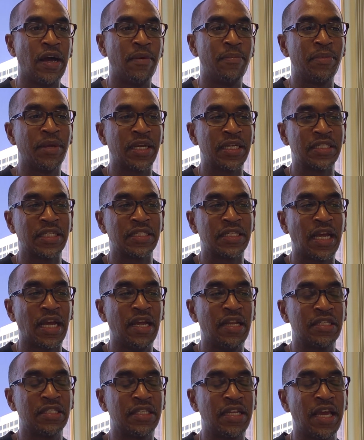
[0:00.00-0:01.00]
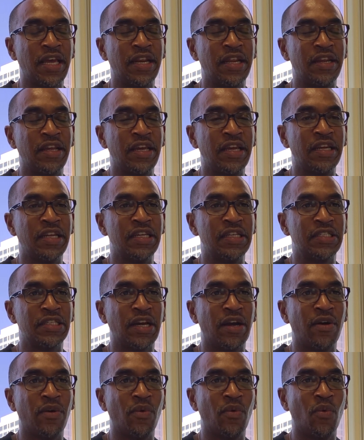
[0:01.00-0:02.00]
Because as I stated, it is
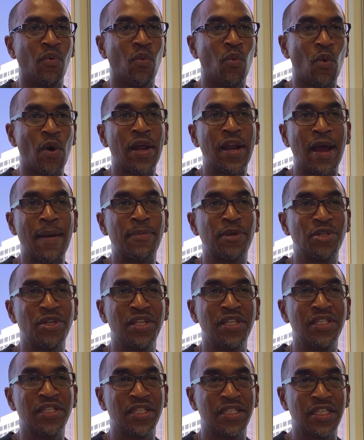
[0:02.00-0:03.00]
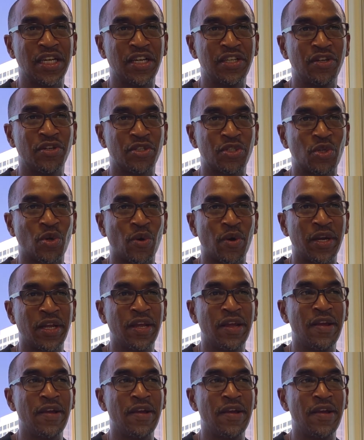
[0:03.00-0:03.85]
one opportunity to tell your story,